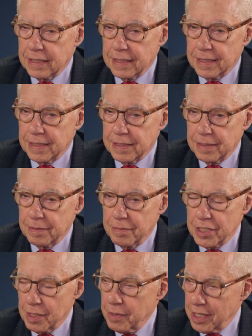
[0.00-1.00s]

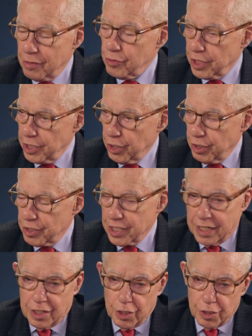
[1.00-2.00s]
um, is something that really hurts,
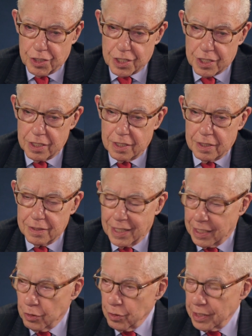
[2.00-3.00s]
and it hurts
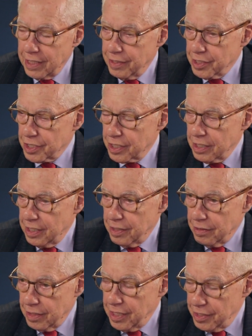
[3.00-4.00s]
not only in this
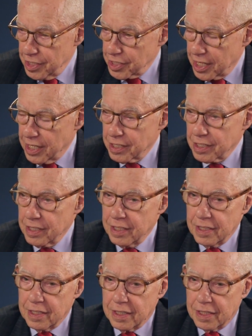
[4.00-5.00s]
in in this case,
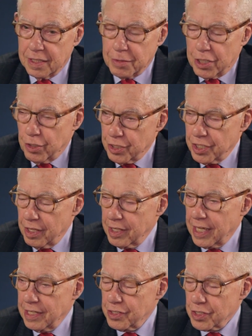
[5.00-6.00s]
uh, but it hurts in
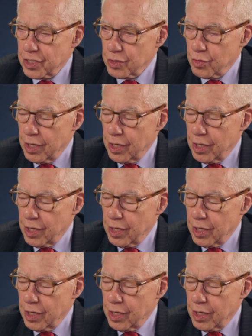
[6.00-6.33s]
other cases as